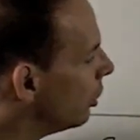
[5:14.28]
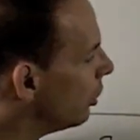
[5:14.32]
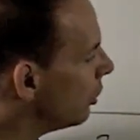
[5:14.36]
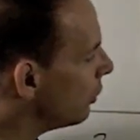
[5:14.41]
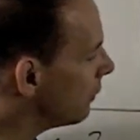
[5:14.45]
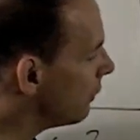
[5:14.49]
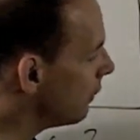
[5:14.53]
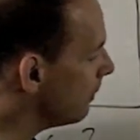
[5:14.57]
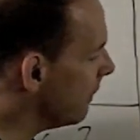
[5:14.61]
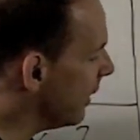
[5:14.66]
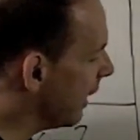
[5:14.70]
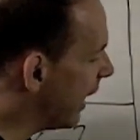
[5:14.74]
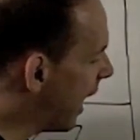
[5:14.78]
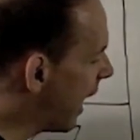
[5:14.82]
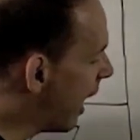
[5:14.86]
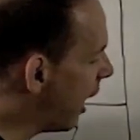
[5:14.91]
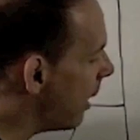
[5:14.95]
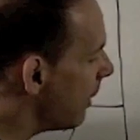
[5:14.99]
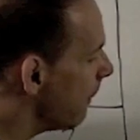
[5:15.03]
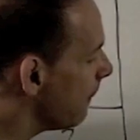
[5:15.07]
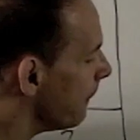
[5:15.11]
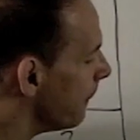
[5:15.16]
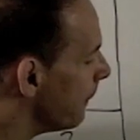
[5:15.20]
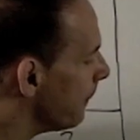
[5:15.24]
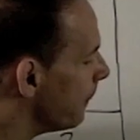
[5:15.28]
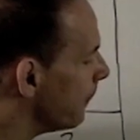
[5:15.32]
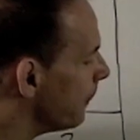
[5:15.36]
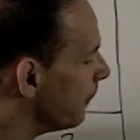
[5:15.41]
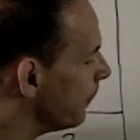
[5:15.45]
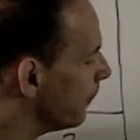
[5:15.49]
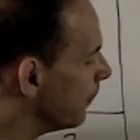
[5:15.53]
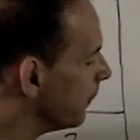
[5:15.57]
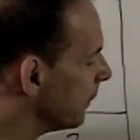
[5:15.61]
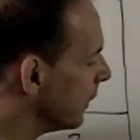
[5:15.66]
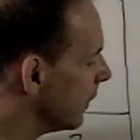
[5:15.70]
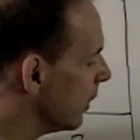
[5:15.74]
From there,
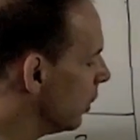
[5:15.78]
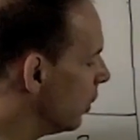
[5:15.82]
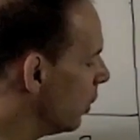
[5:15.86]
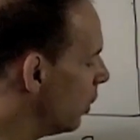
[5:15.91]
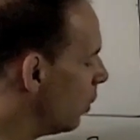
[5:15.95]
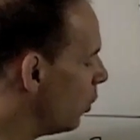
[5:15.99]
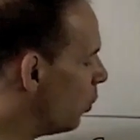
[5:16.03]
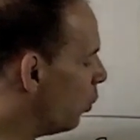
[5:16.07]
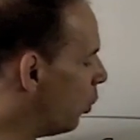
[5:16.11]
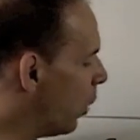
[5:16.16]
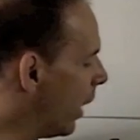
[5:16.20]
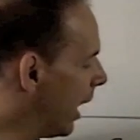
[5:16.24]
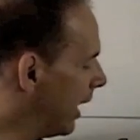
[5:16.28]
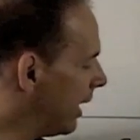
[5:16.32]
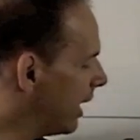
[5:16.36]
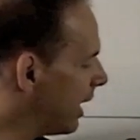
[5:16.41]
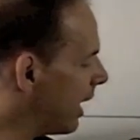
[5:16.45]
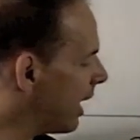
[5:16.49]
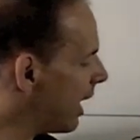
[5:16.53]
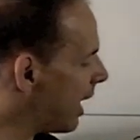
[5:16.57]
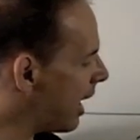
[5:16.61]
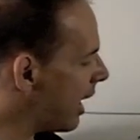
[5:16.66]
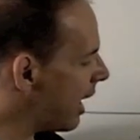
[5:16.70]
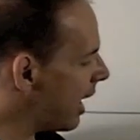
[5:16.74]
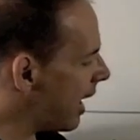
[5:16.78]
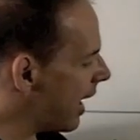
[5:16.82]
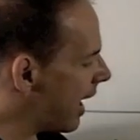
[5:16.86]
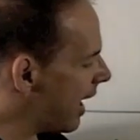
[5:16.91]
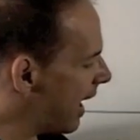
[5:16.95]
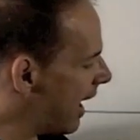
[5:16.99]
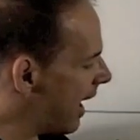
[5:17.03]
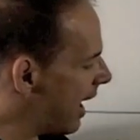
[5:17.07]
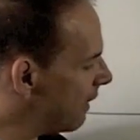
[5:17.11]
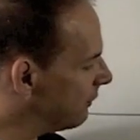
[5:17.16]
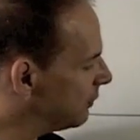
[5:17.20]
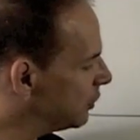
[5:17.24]
when I
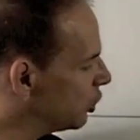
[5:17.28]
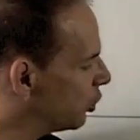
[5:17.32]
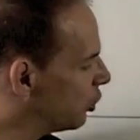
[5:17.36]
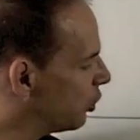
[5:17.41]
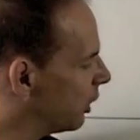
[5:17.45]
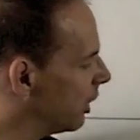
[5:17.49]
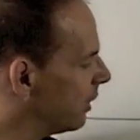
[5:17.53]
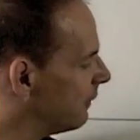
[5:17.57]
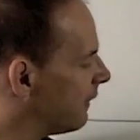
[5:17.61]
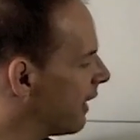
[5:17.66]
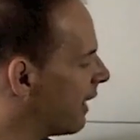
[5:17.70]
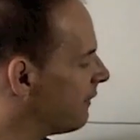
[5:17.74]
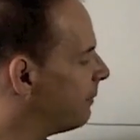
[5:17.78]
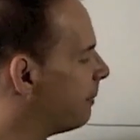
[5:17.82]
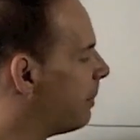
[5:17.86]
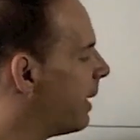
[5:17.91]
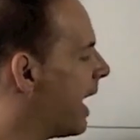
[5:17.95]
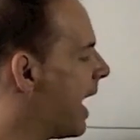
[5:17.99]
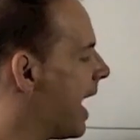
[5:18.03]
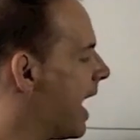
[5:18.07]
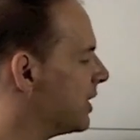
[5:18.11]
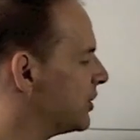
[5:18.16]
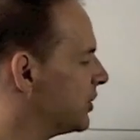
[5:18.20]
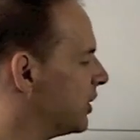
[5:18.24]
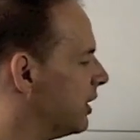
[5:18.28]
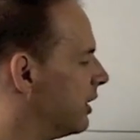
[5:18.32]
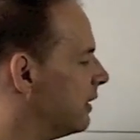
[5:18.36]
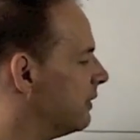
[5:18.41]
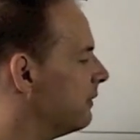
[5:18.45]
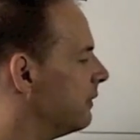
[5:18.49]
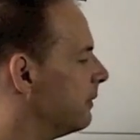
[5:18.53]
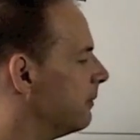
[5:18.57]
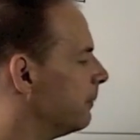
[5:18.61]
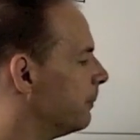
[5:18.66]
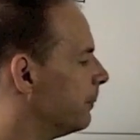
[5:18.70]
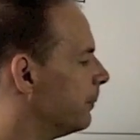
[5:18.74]
have degree of F
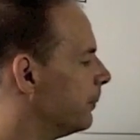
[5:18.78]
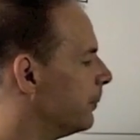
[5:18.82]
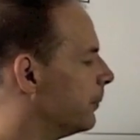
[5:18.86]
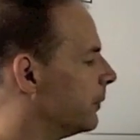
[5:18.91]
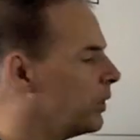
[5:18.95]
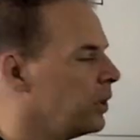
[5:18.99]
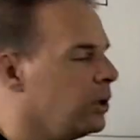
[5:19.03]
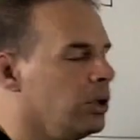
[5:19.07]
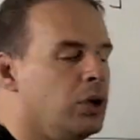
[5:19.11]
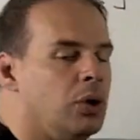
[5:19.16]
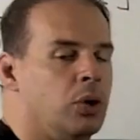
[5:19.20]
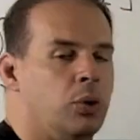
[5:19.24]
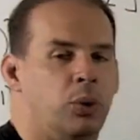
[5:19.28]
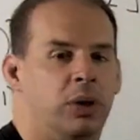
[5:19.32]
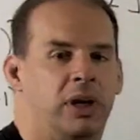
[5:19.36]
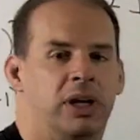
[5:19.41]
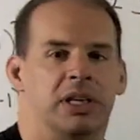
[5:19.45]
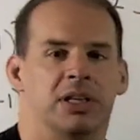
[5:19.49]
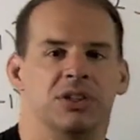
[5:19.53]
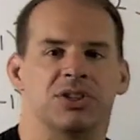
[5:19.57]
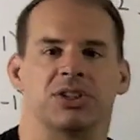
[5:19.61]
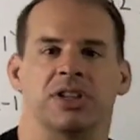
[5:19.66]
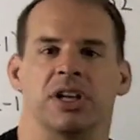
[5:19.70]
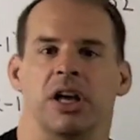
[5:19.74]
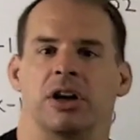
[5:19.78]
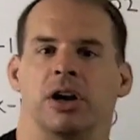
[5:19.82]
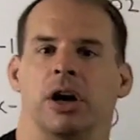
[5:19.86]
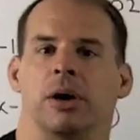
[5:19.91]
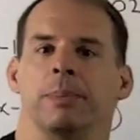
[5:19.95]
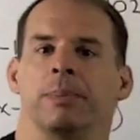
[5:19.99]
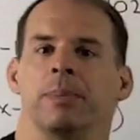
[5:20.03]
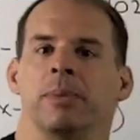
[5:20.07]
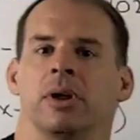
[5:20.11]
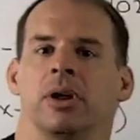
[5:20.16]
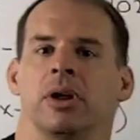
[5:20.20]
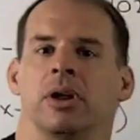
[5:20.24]
positive, we can
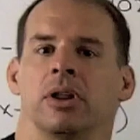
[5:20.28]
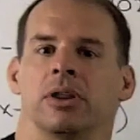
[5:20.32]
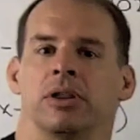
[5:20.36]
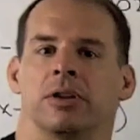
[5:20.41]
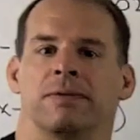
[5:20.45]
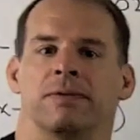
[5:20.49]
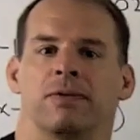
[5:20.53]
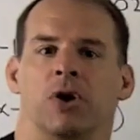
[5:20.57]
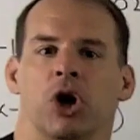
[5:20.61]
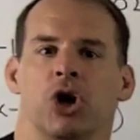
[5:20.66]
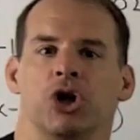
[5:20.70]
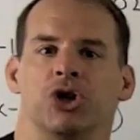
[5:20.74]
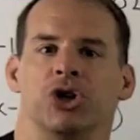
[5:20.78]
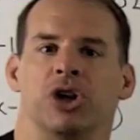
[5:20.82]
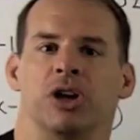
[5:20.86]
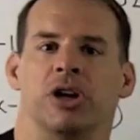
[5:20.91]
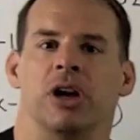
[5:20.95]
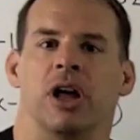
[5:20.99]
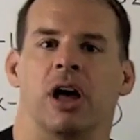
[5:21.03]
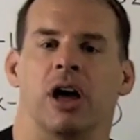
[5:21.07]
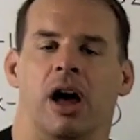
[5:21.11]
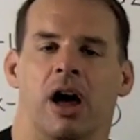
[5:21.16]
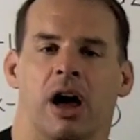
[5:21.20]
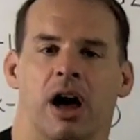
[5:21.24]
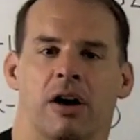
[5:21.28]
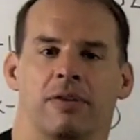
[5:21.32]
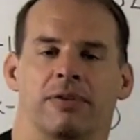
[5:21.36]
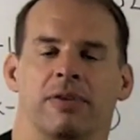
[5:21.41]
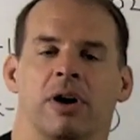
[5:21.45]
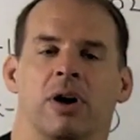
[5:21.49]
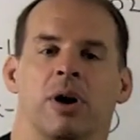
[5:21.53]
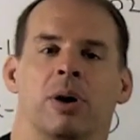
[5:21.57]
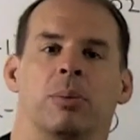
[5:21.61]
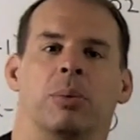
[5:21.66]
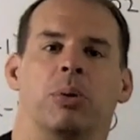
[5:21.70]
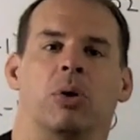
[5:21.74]
consider the version of
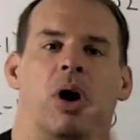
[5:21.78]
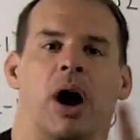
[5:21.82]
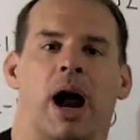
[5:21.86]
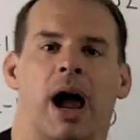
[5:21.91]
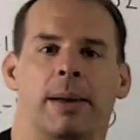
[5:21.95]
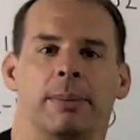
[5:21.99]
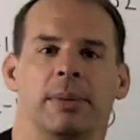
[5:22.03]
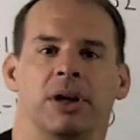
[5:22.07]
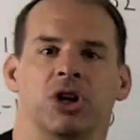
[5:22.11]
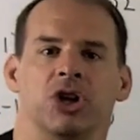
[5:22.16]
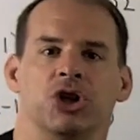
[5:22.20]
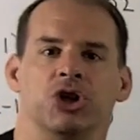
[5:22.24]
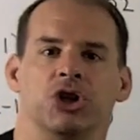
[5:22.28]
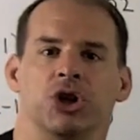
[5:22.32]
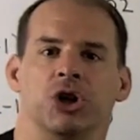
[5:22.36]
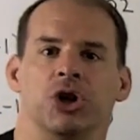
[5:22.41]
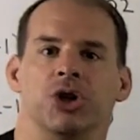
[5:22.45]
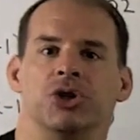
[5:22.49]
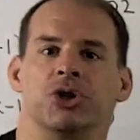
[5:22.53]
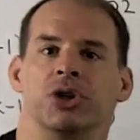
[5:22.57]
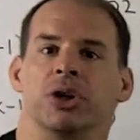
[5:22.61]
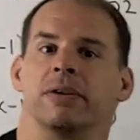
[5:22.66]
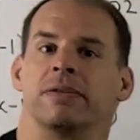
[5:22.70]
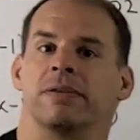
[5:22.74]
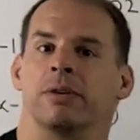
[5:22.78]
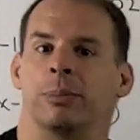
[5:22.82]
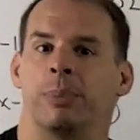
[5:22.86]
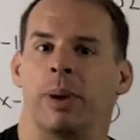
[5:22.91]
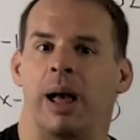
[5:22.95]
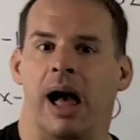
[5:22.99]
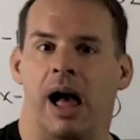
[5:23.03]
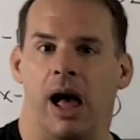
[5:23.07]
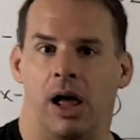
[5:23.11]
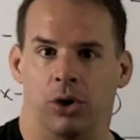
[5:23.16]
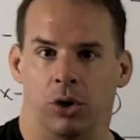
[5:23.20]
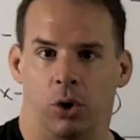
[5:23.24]
prime integers for
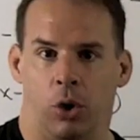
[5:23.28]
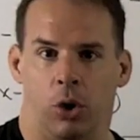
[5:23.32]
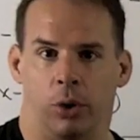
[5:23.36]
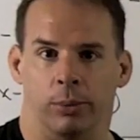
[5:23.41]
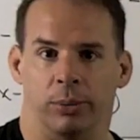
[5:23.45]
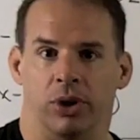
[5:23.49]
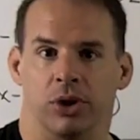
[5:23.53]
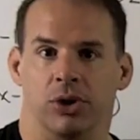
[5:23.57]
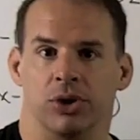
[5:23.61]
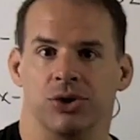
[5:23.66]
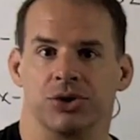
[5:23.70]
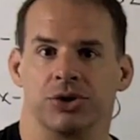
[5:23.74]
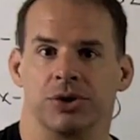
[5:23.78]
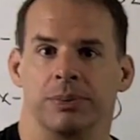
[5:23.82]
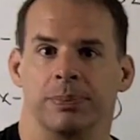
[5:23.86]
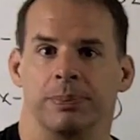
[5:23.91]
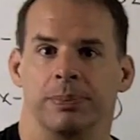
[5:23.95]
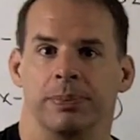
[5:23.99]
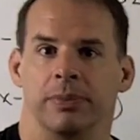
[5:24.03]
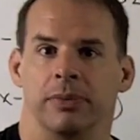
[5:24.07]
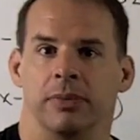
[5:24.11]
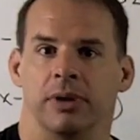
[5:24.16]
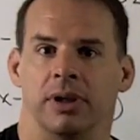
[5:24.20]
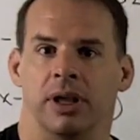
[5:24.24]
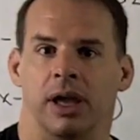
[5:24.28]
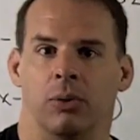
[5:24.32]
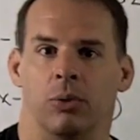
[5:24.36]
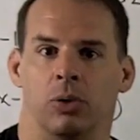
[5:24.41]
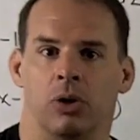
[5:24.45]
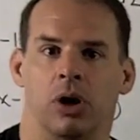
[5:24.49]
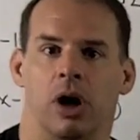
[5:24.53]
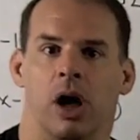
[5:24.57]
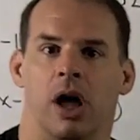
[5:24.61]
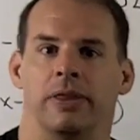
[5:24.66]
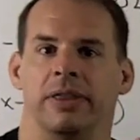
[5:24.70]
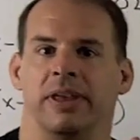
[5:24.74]
polynomials. Okay, we'll
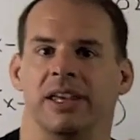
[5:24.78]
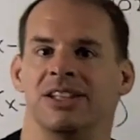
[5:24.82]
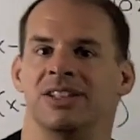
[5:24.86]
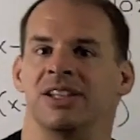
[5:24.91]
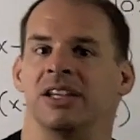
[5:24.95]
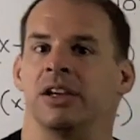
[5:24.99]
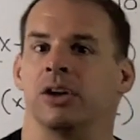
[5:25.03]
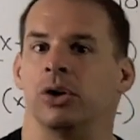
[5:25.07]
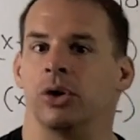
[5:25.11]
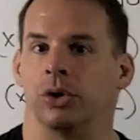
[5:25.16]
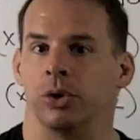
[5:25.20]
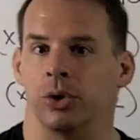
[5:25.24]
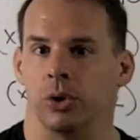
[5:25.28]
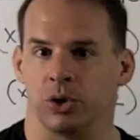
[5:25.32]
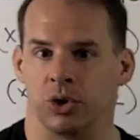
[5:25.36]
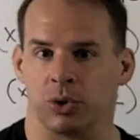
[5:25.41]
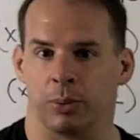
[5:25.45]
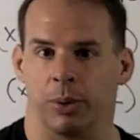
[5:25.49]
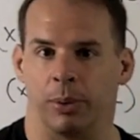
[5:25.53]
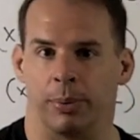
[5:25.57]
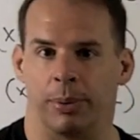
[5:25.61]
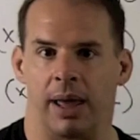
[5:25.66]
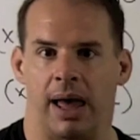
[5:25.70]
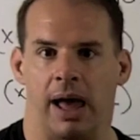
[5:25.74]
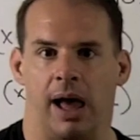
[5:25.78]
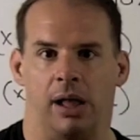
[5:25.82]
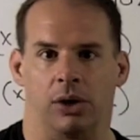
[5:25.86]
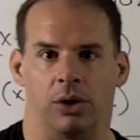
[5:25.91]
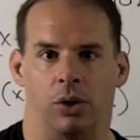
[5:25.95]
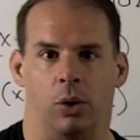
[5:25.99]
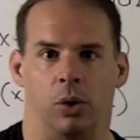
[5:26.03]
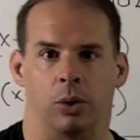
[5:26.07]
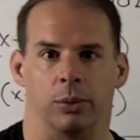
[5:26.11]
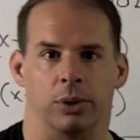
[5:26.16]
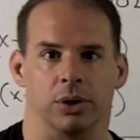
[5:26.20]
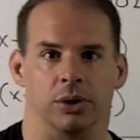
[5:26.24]
call these irreducible
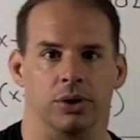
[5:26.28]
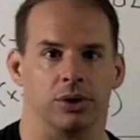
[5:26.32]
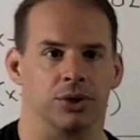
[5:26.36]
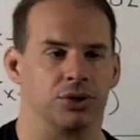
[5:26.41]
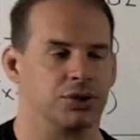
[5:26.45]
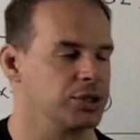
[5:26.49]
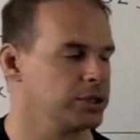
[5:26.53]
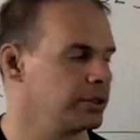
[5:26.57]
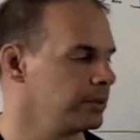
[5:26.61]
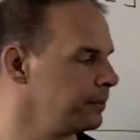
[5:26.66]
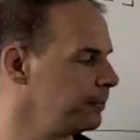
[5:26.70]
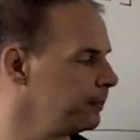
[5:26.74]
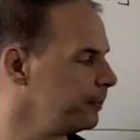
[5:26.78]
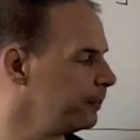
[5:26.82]
polynomials.